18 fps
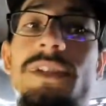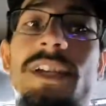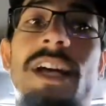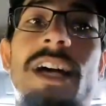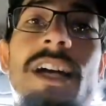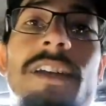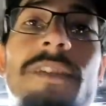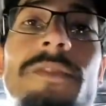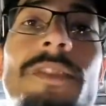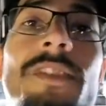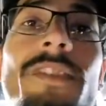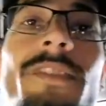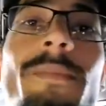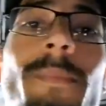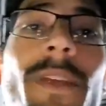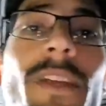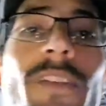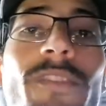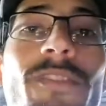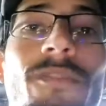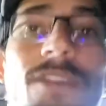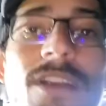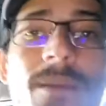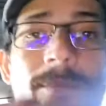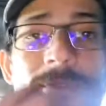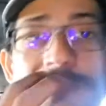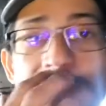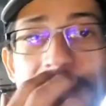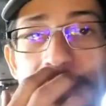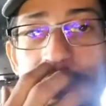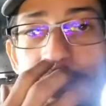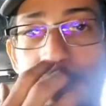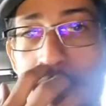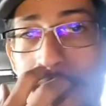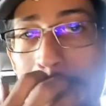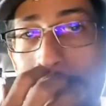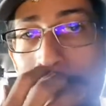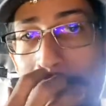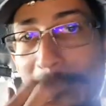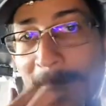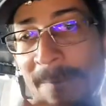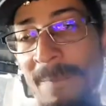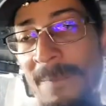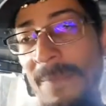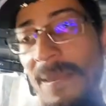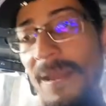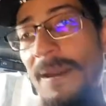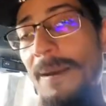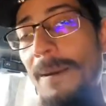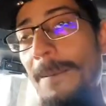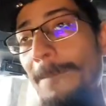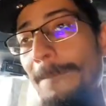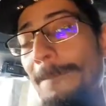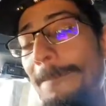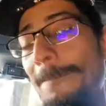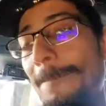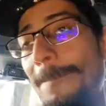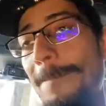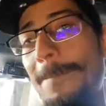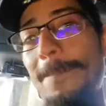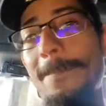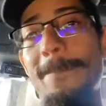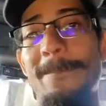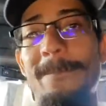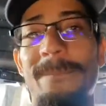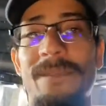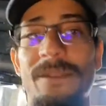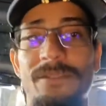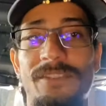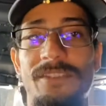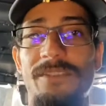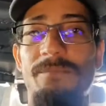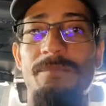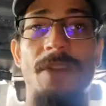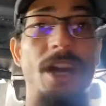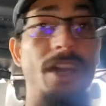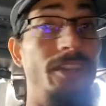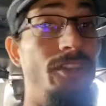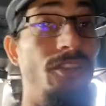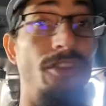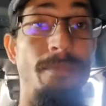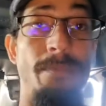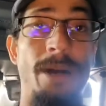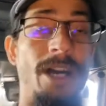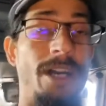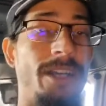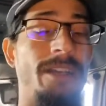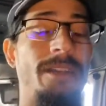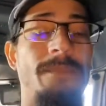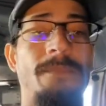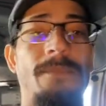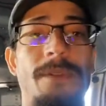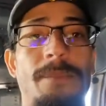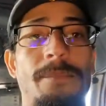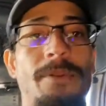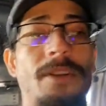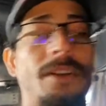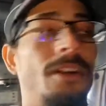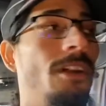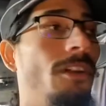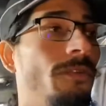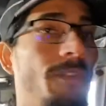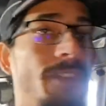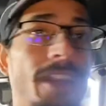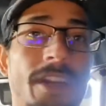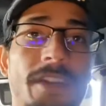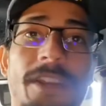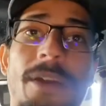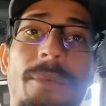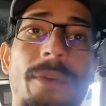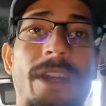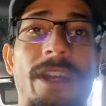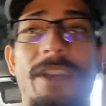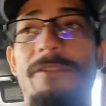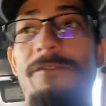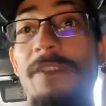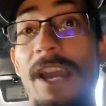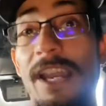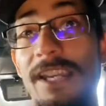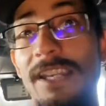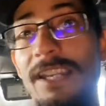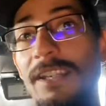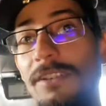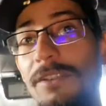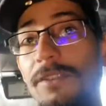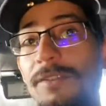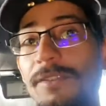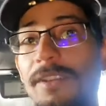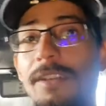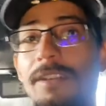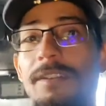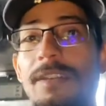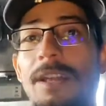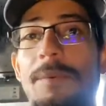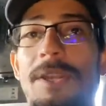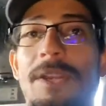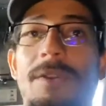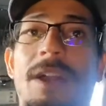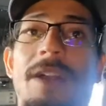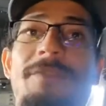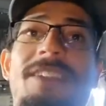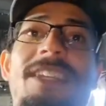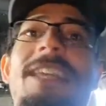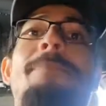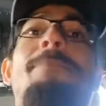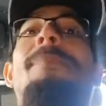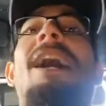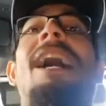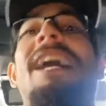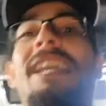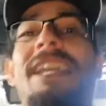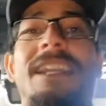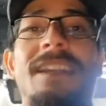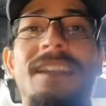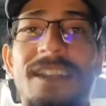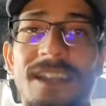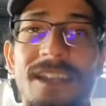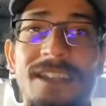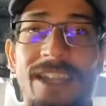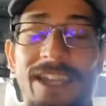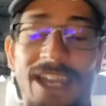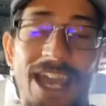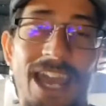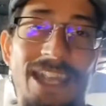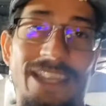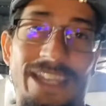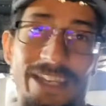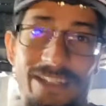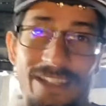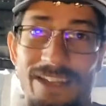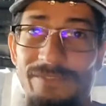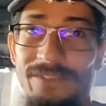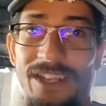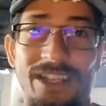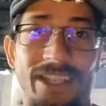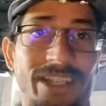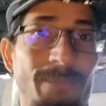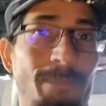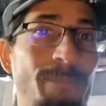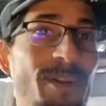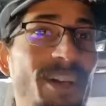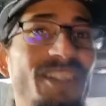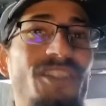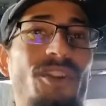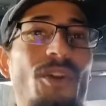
of the spare scrap stuff um, that was just under the bunk. Put it all over there, that way I can find it and use it. That way I don't have to keep buying it. Like I had like I've got like a bunch of hose